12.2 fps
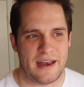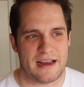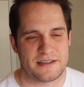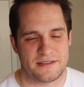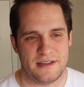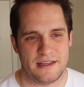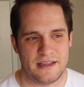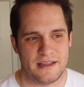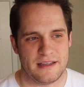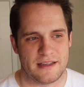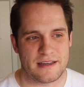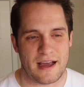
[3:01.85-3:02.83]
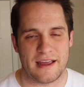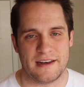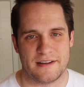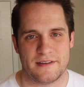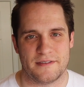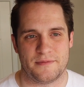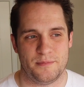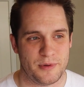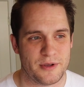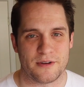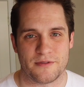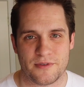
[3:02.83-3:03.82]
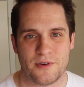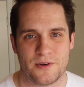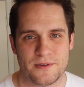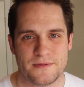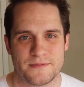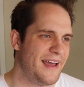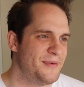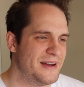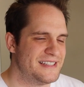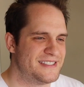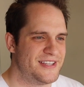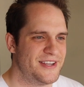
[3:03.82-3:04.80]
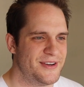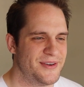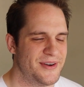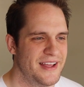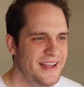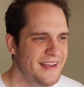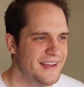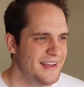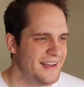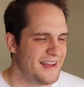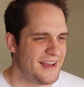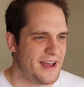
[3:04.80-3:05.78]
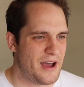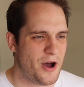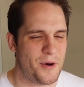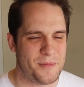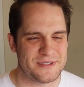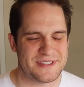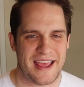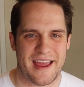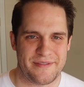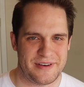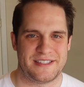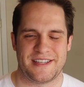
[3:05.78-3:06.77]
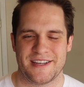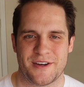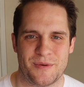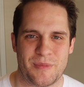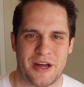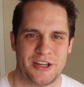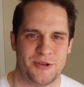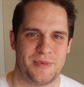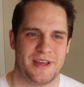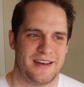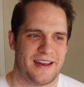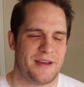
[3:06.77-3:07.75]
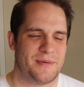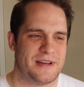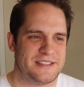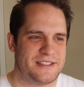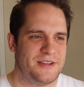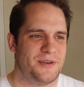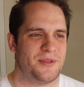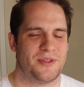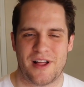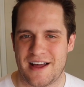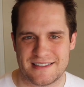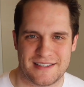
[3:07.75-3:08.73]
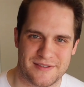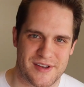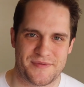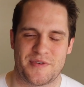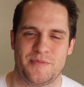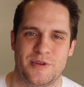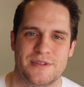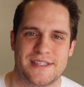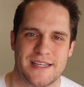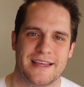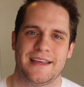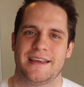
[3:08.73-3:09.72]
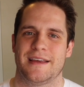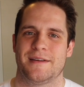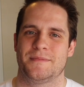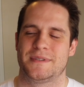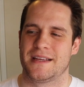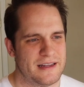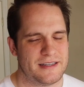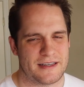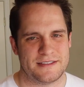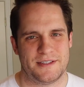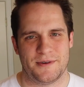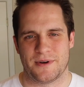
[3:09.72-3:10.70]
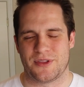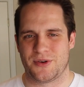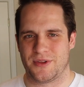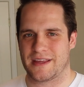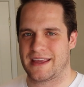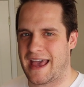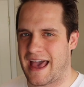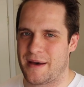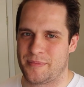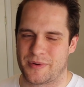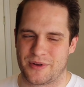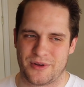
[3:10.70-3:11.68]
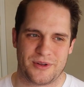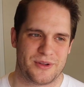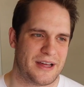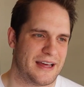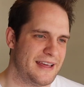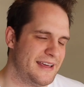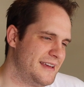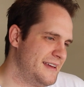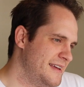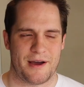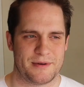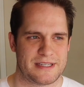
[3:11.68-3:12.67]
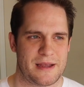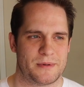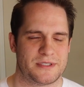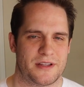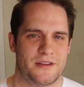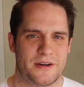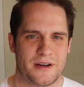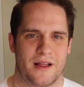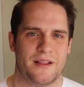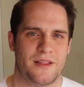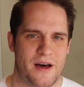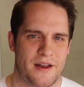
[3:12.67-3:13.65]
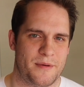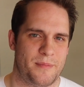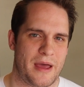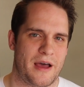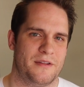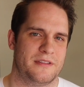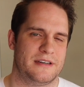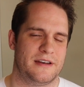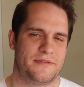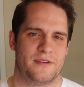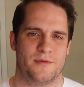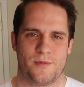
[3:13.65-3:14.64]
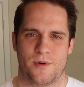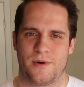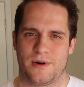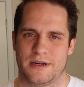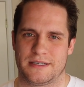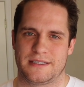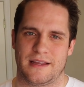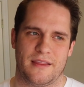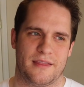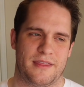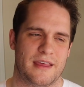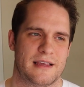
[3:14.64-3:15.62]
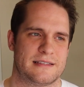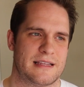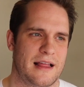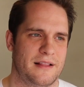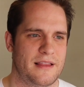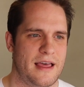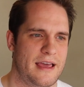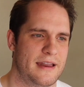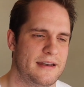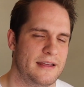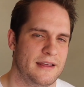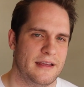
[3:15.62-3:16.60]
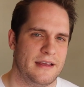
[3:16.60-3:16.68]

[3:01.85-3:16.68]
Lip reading: and actually kind of beautiful. I went to almost every single monument. I went to lots of different museums. I took a tour through the Capitol. I was able to learn a lot about the different wars and things that led